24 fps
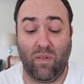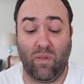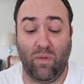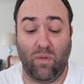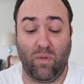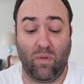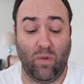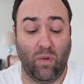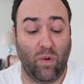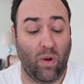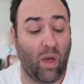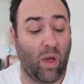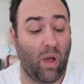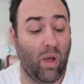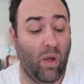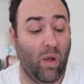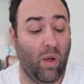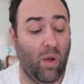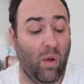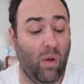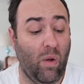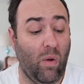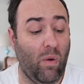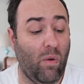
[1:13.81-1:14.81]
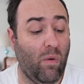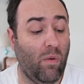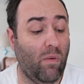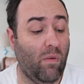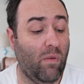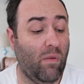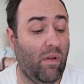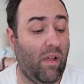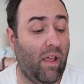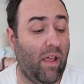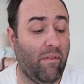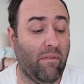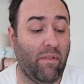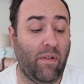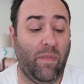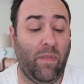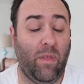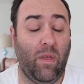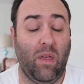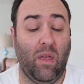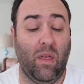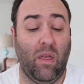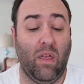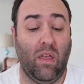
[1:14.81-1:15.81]
snow,
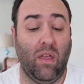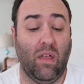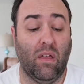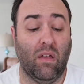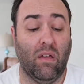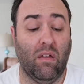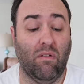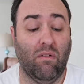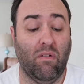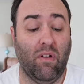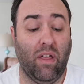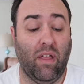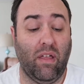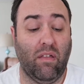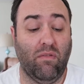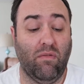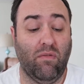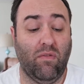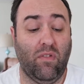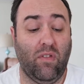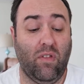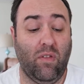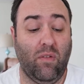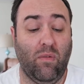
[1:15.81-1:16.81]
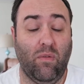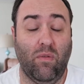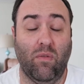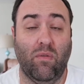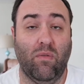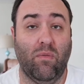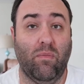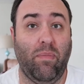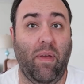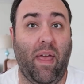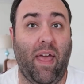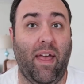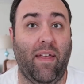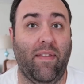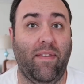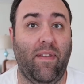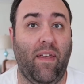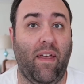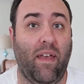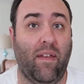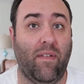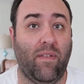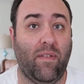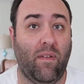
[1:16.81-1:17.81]
everything, like to pass
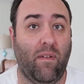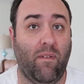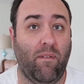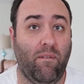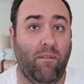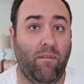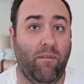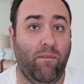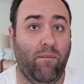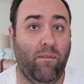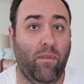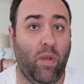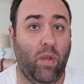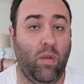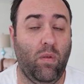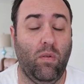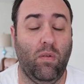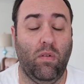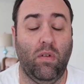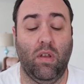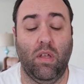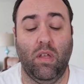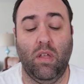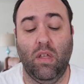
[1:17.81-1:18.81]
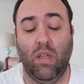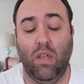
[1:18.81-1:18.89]
as food.